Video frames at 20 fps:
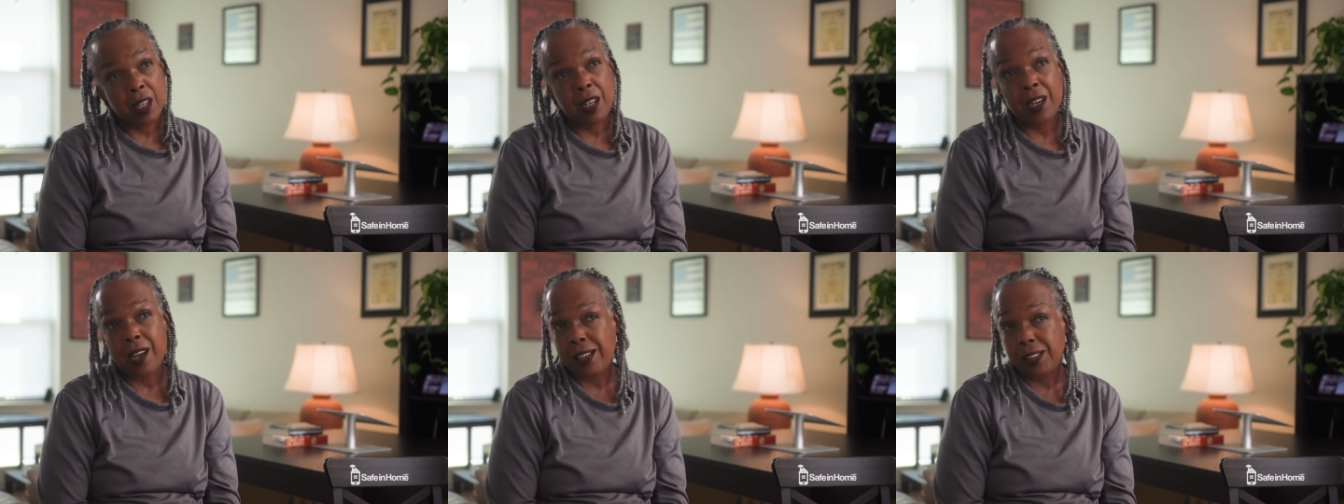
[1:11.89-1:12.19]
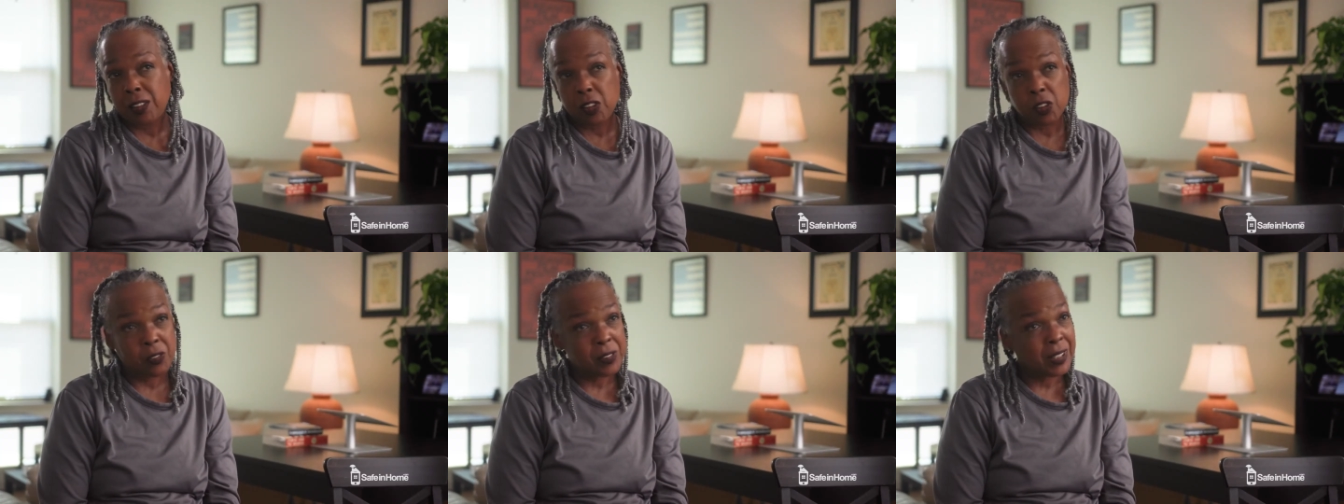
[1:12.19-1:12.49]
And
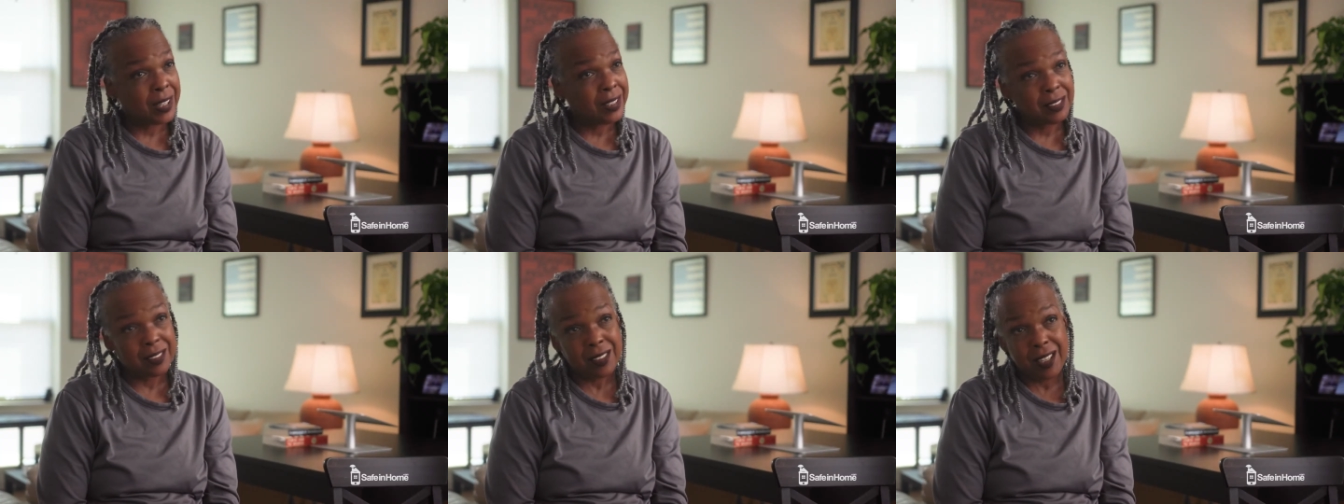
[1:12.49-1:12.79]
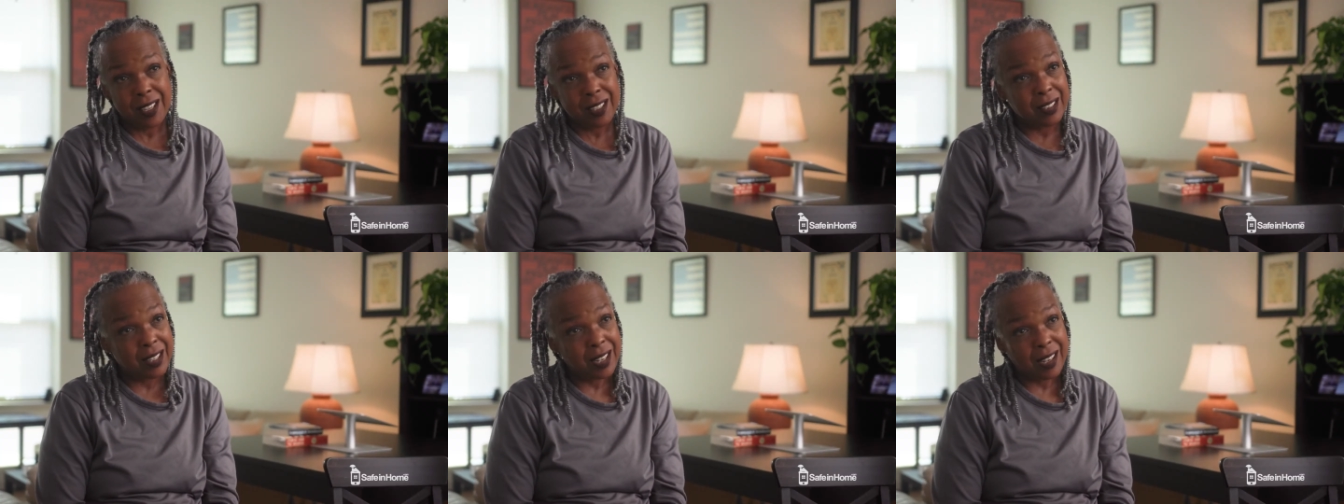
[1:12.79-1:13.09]
I just realized
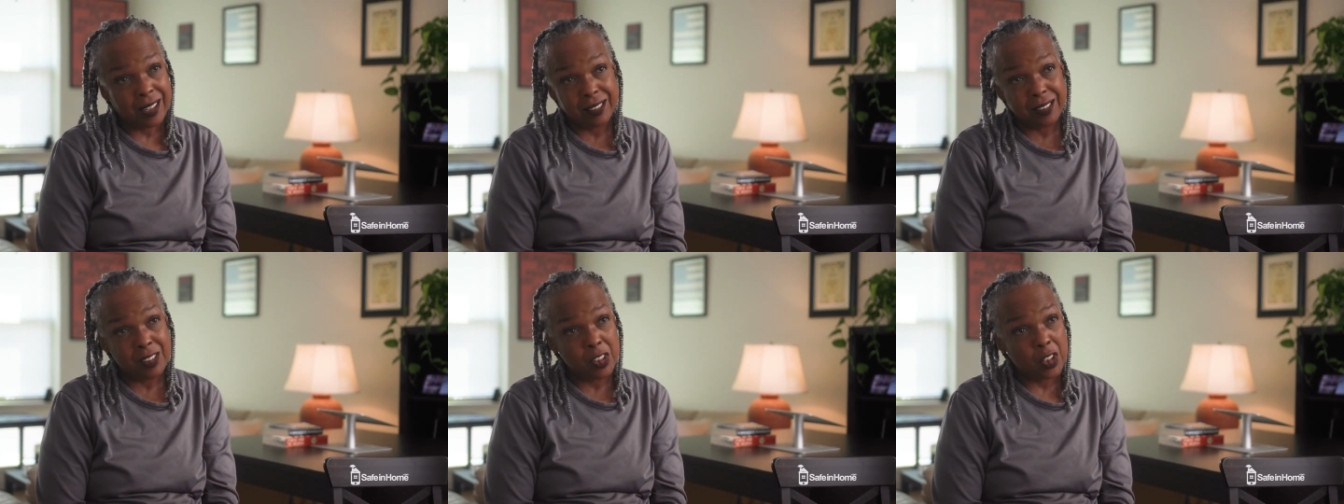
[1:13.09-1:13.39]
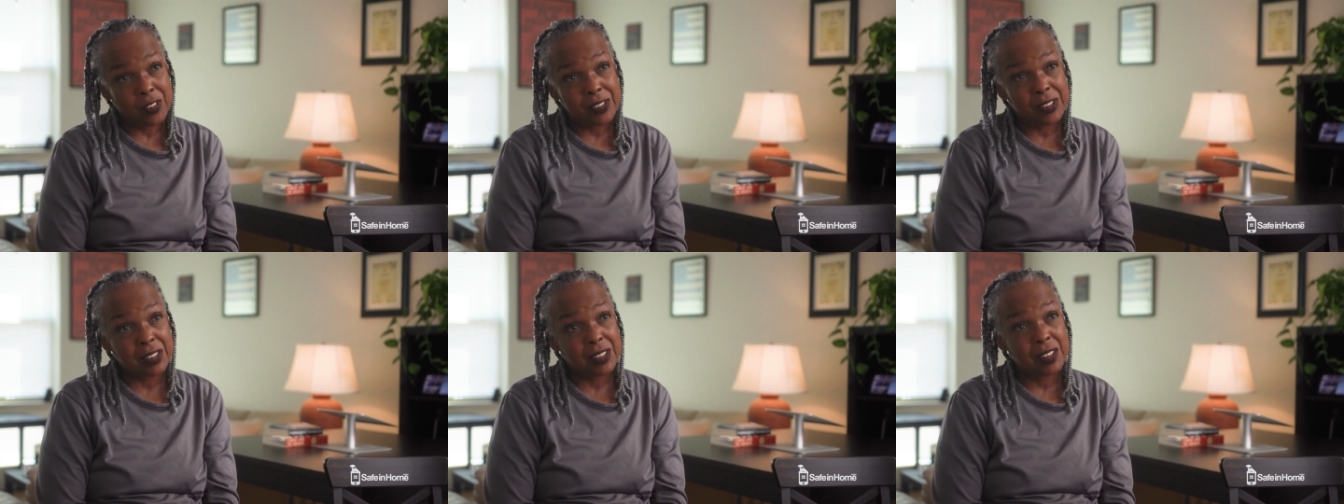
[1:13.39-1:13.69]
then that, you
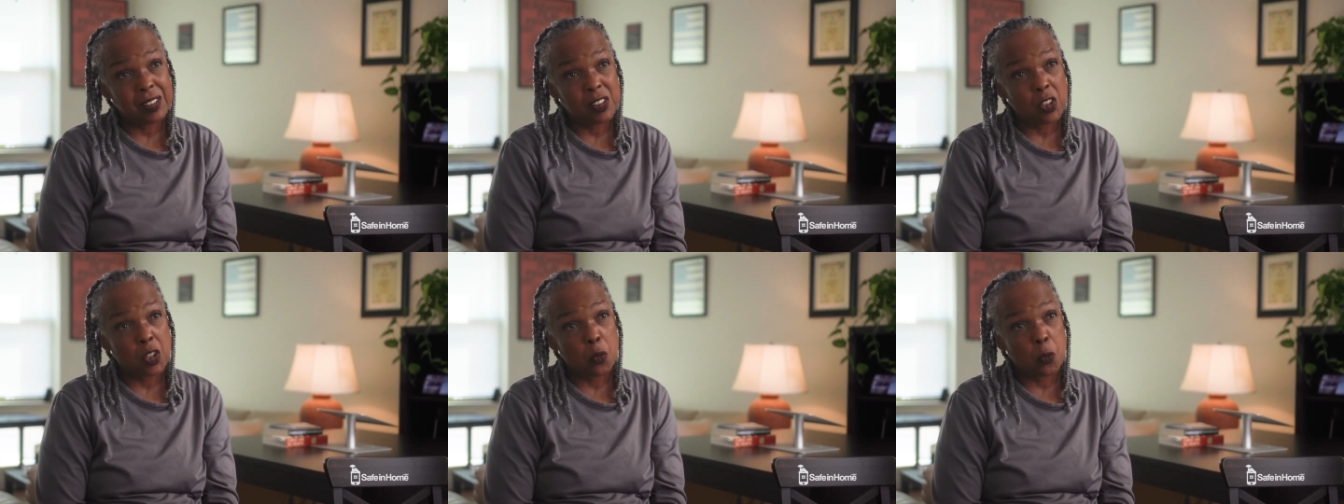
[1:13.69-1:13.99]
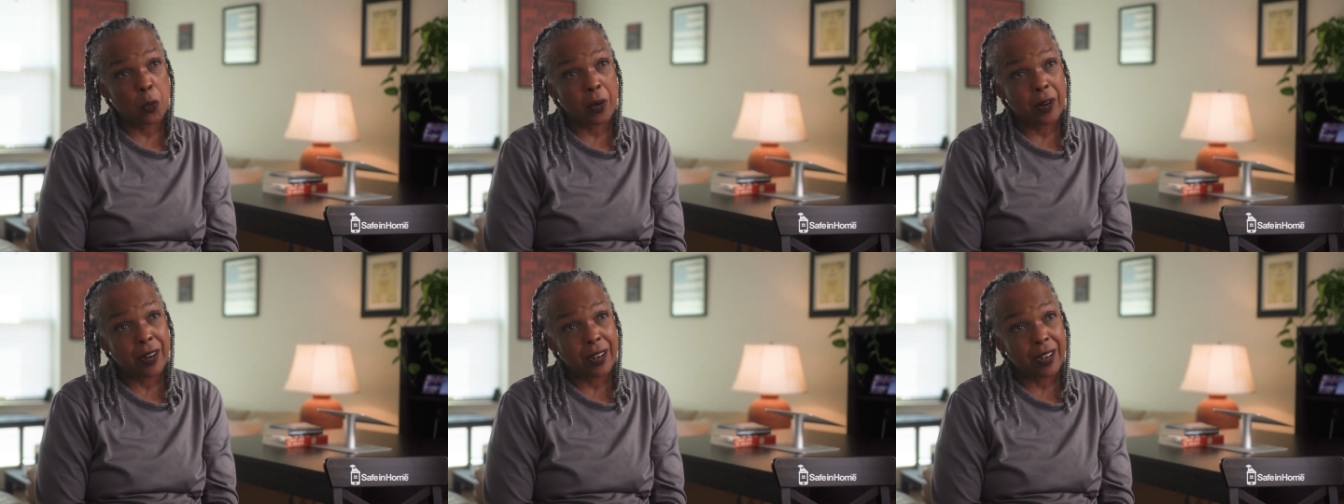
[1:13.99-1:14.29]
know, this isn't going
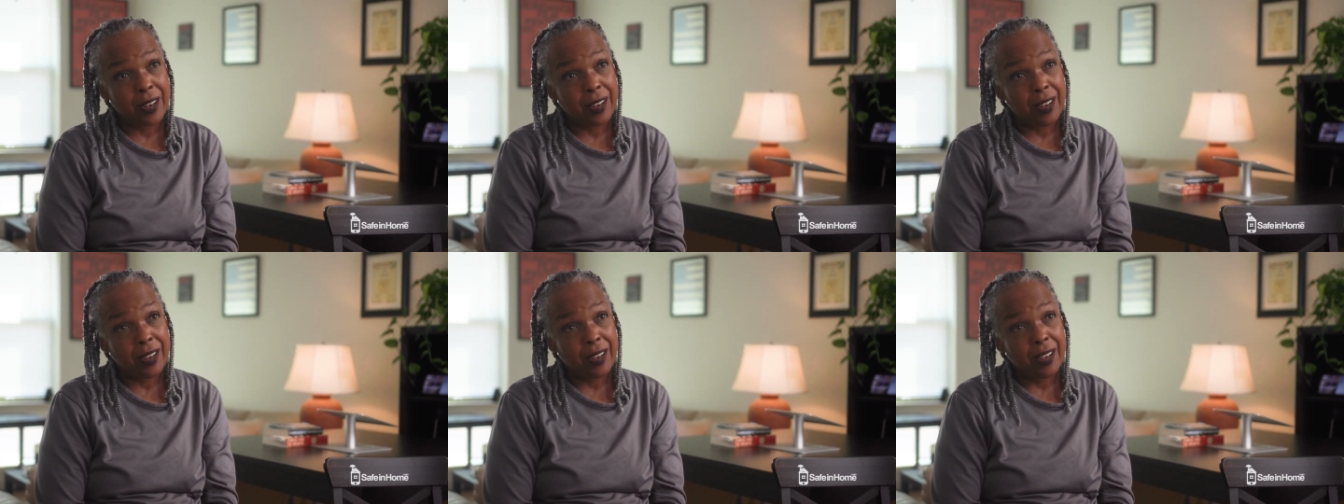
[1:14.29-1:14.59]
to work.